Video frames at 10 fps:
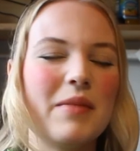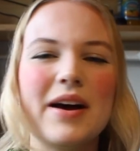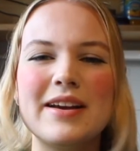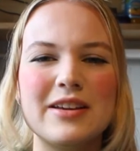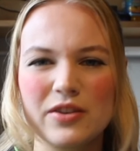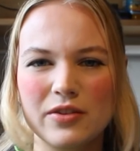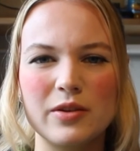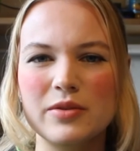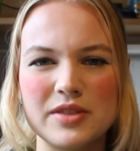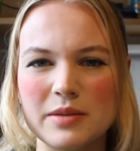My
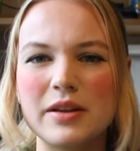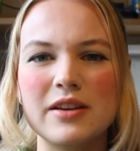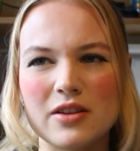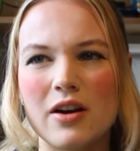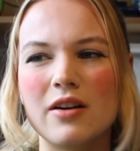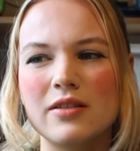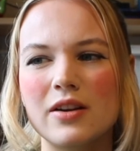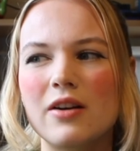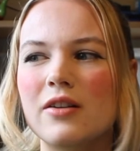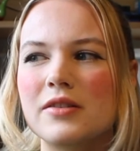younger siblings aren't
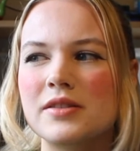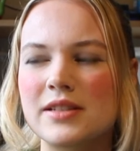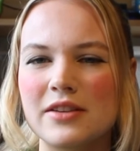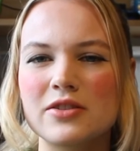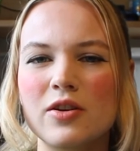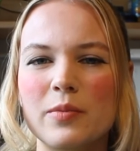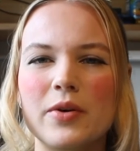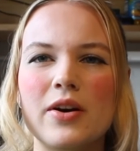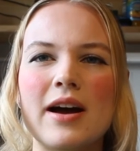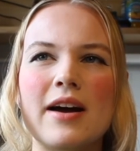on TikTok,
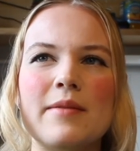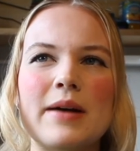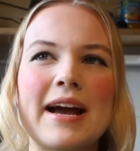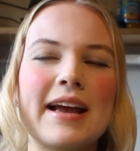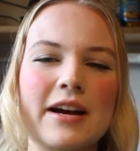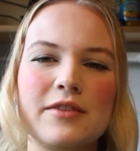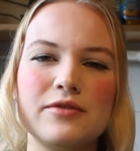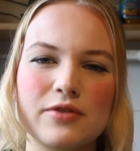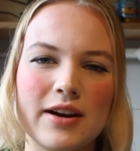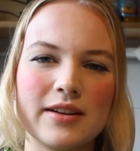but I have
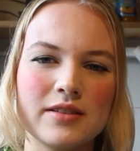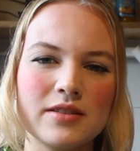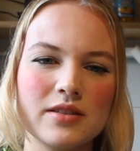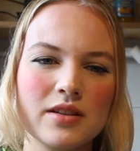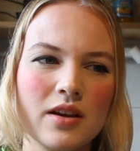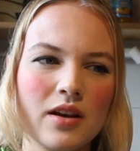friends.